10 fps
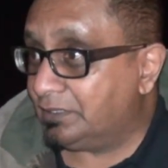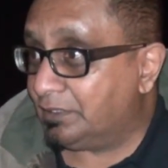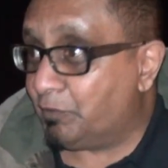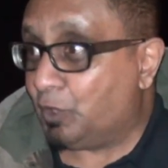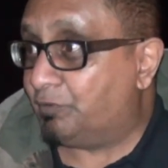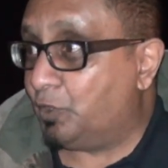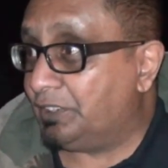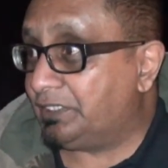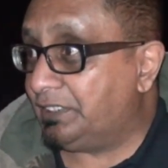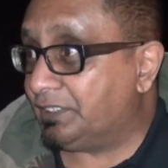No, we all
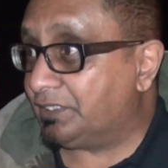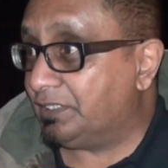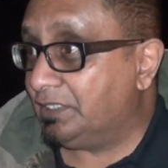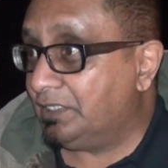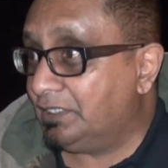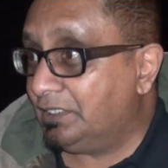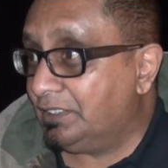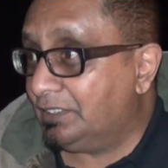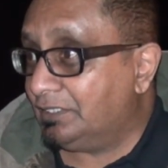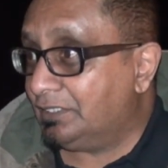volunteer. No, volunteers,
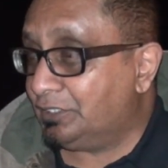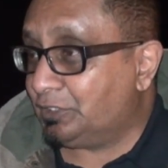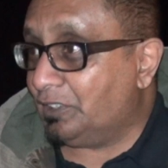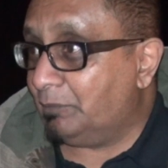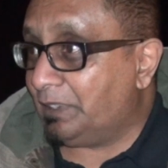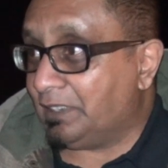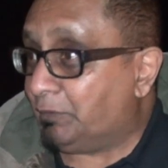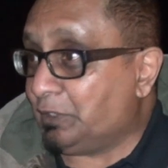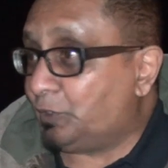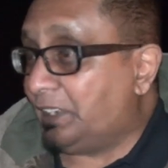exactly. Do you know what I mean?
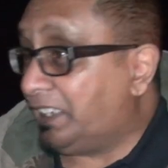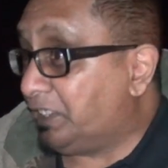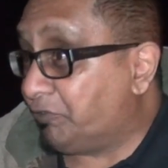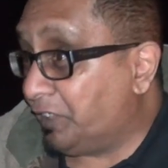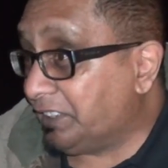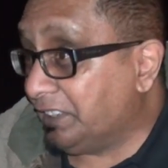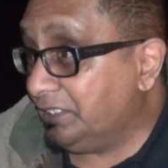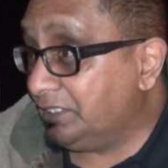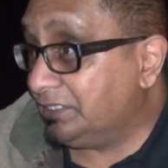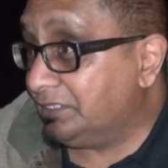Yeah. We don't get any funding.
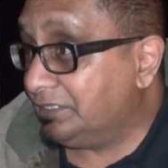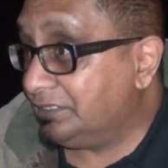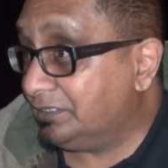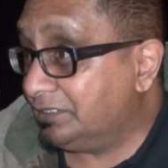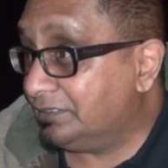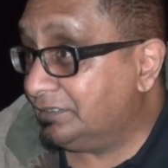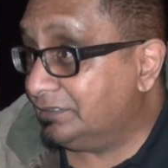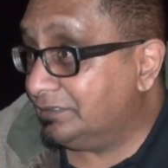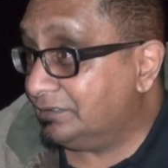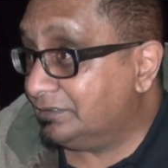No, we use people who
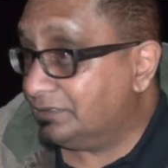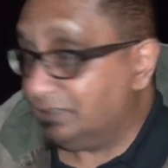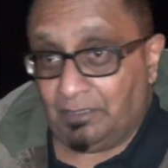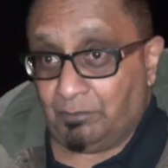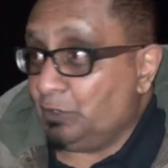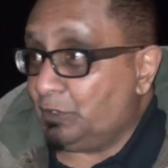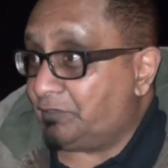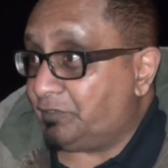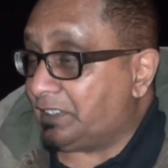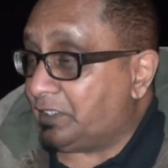care. Yeah, we don't need
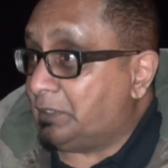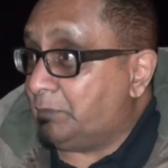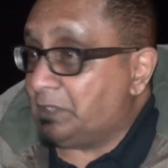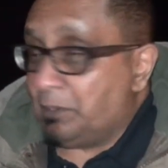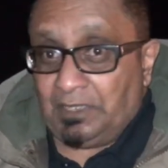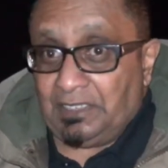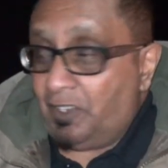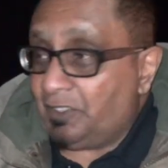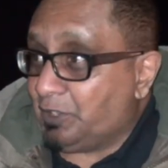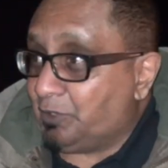funding. The money
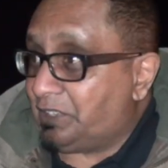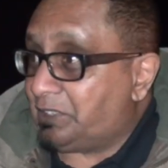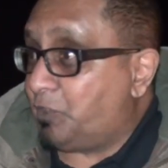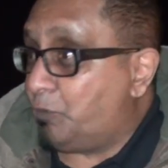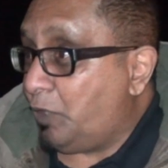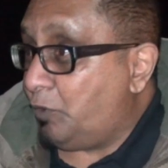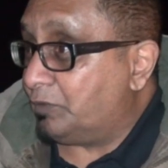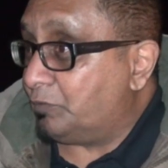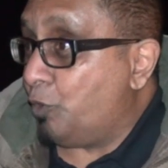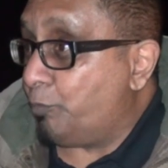I use is for my
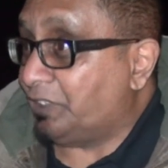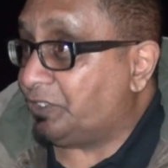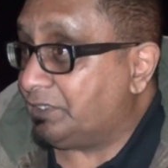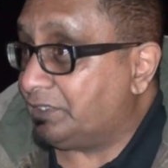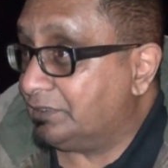own pension.